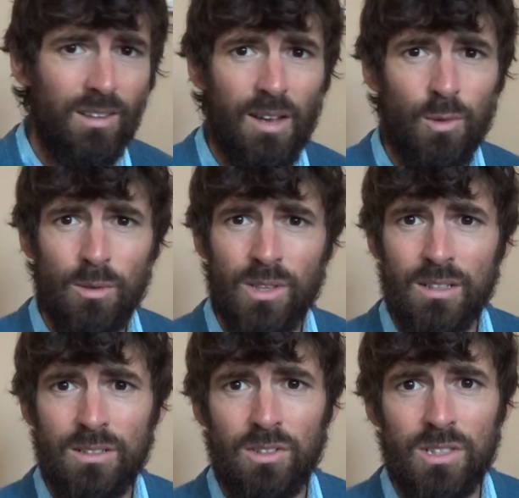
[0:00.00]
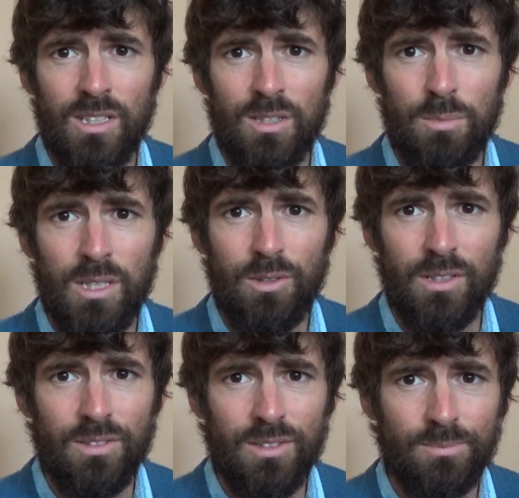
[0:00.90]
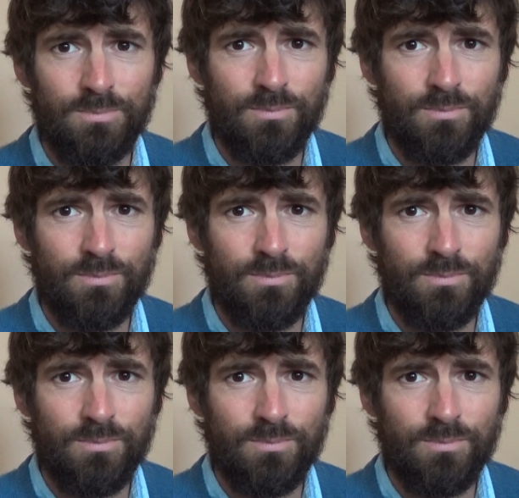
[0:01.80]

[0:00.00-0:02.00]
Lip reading: Have you ever had such an experience?